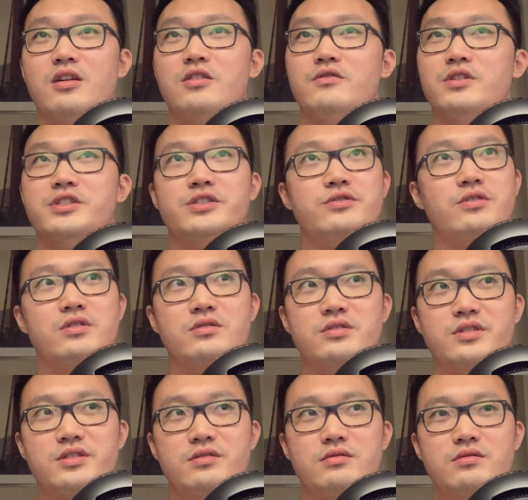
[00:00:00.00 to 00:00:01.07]

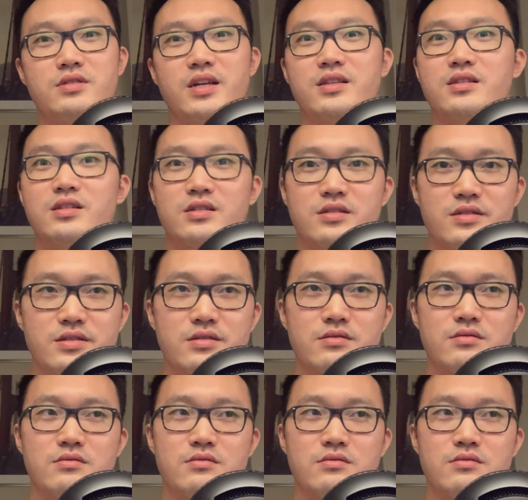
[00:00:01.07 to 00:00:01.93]
restaurants, dentists,